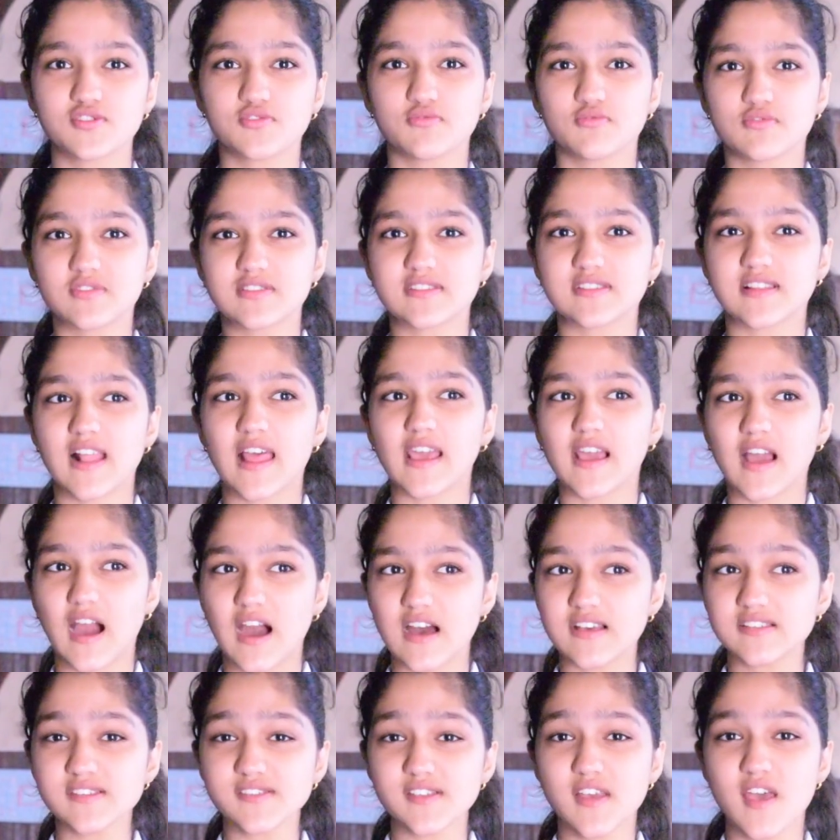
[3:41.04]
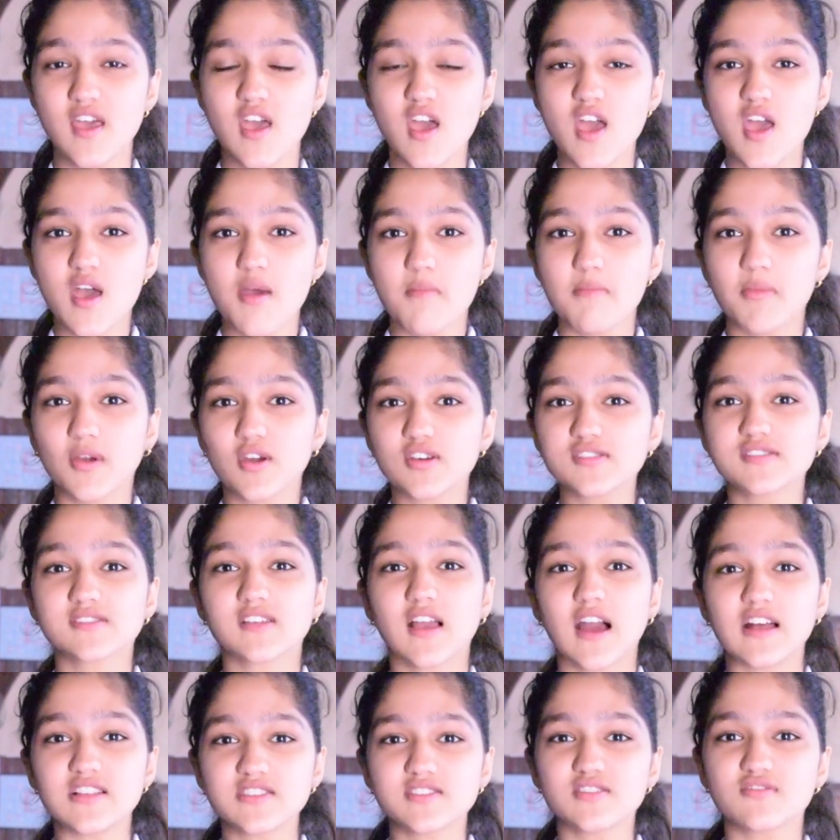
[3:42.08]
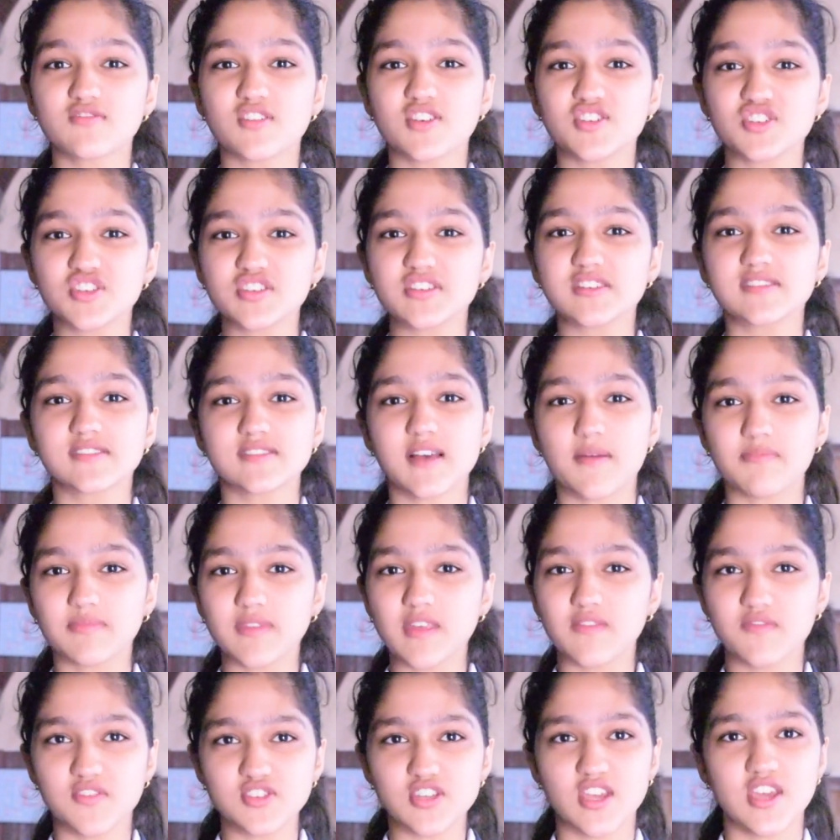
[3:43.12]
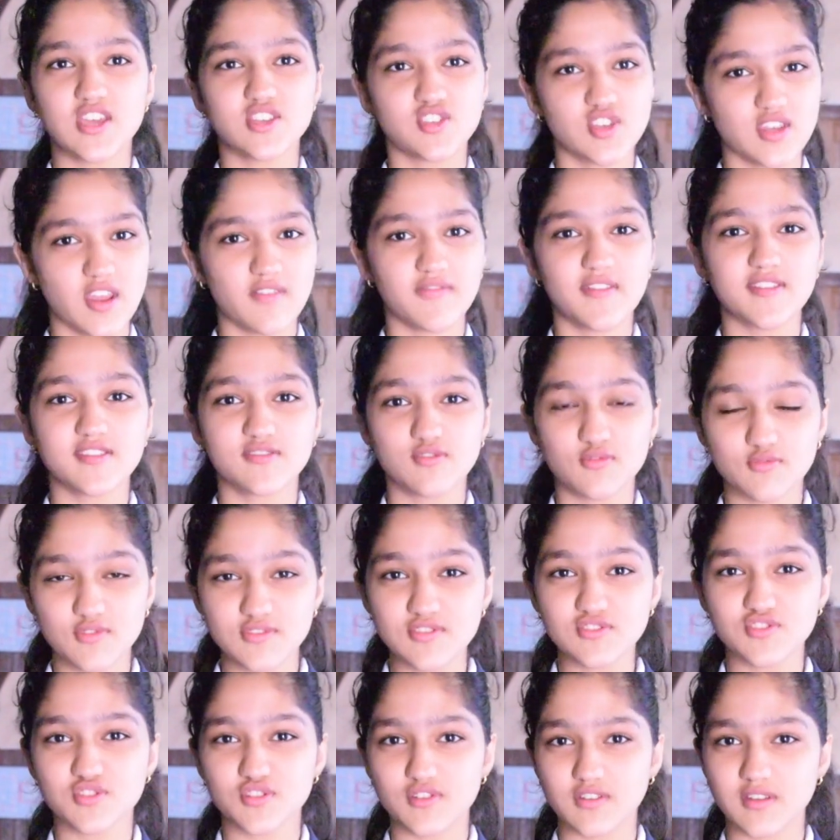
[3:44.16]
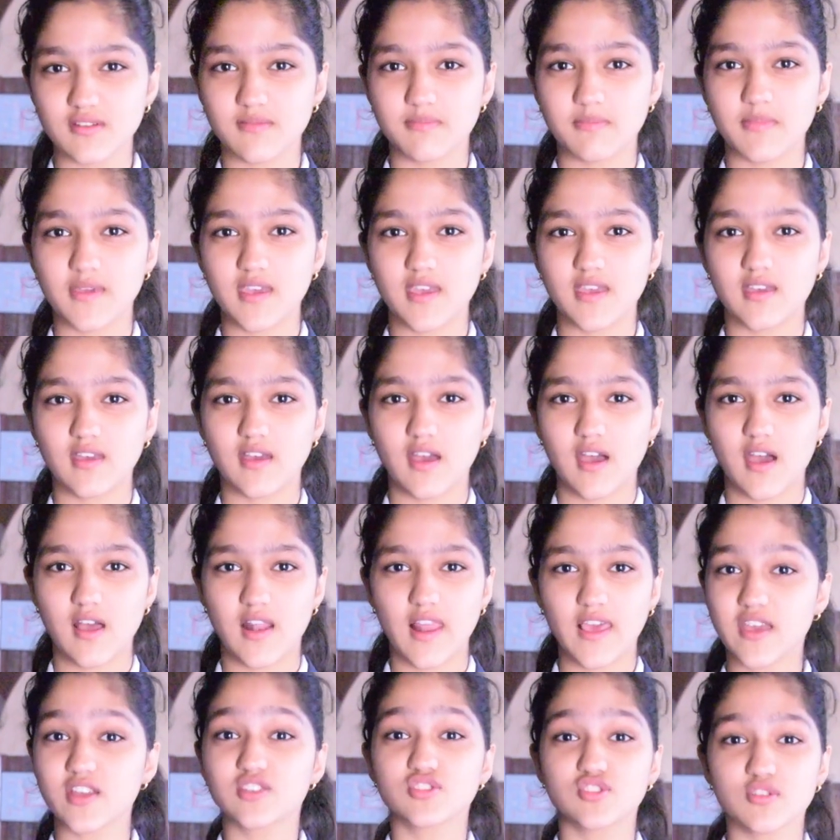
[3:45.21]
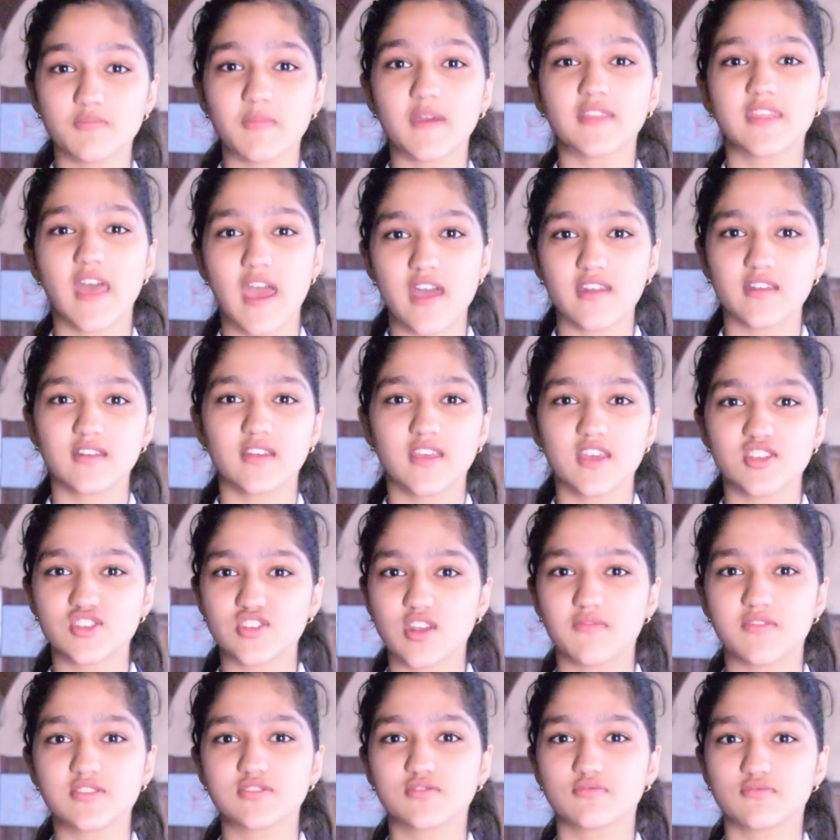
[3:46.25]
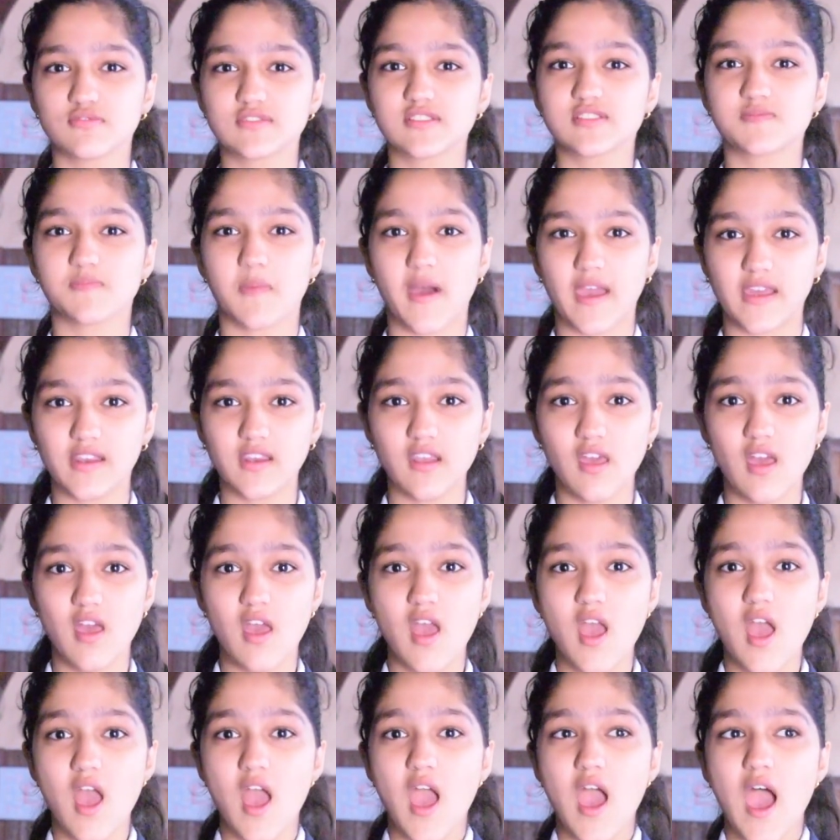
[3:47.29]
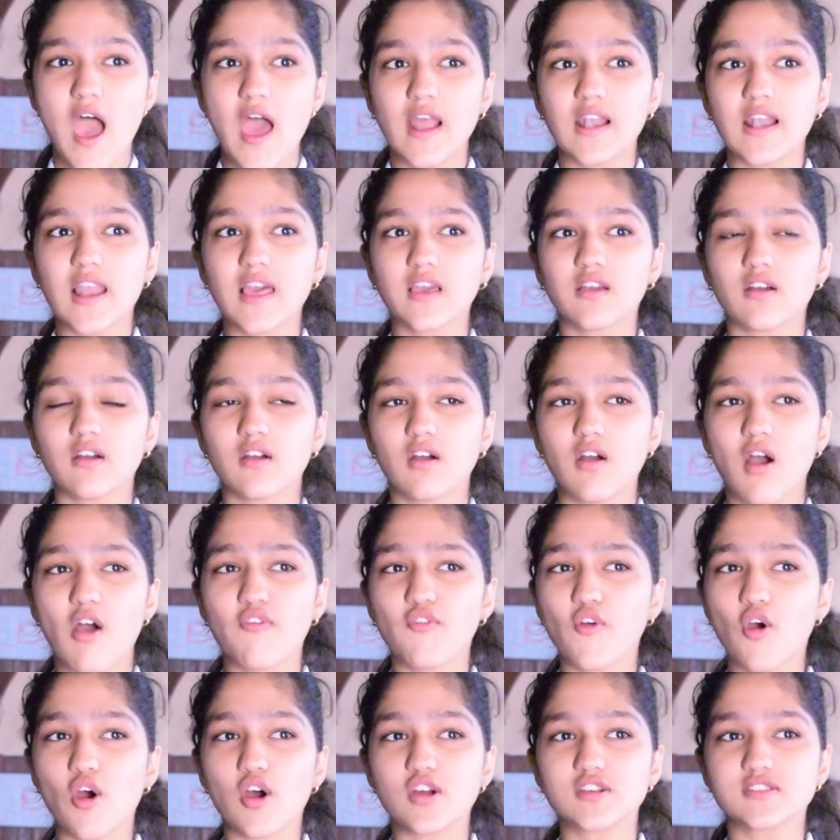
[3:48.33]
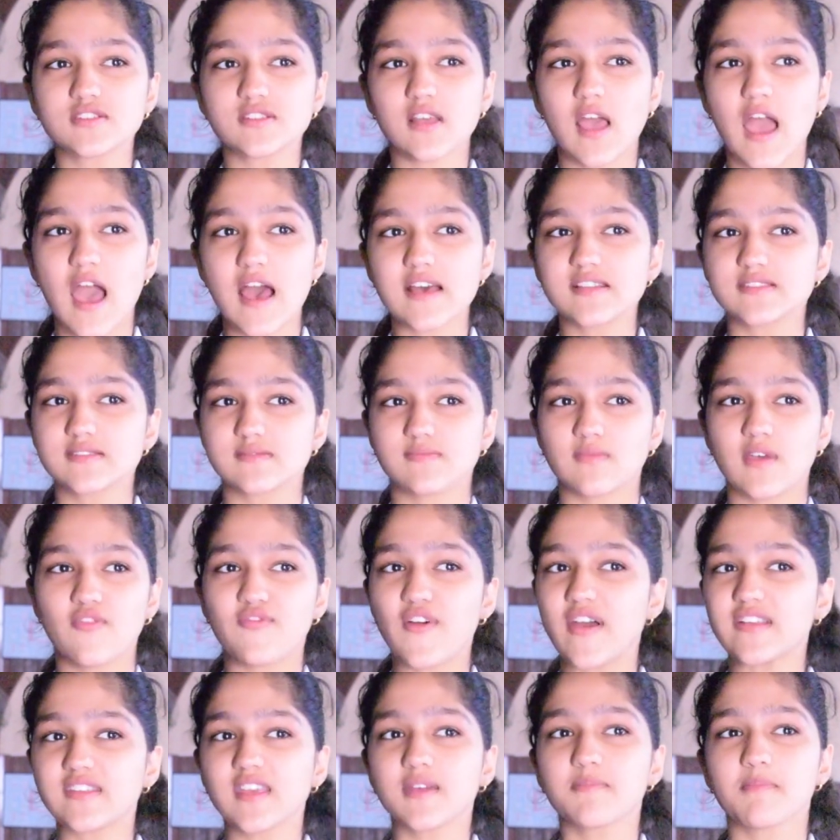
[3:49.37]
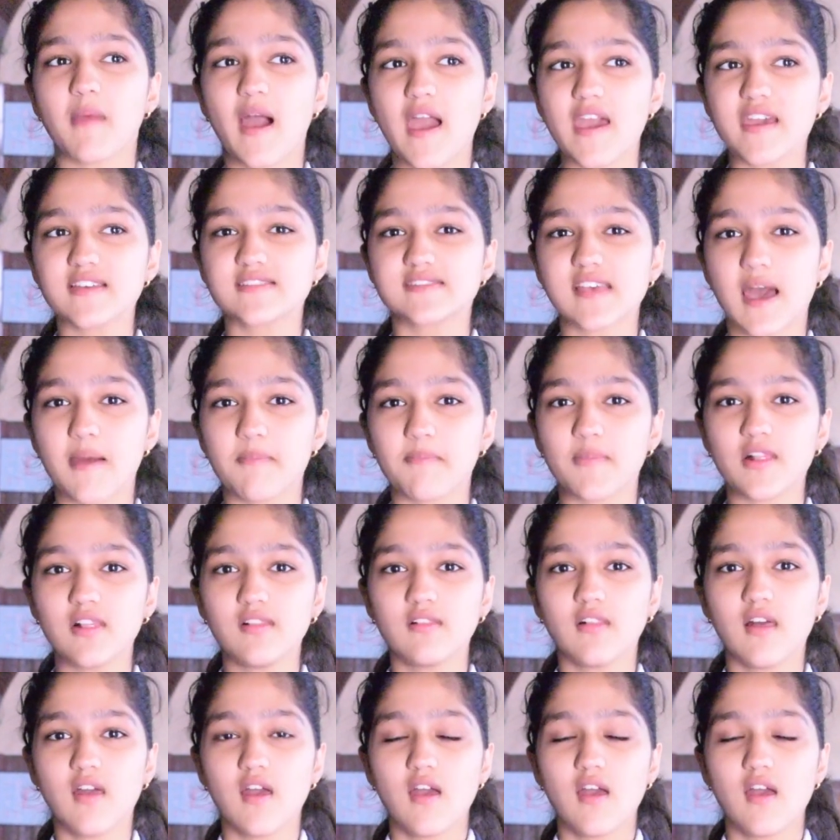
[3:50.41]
students like us, because concentration is something which each and every student should be it should be there in each and every student's mind. And of course, as if I take my example,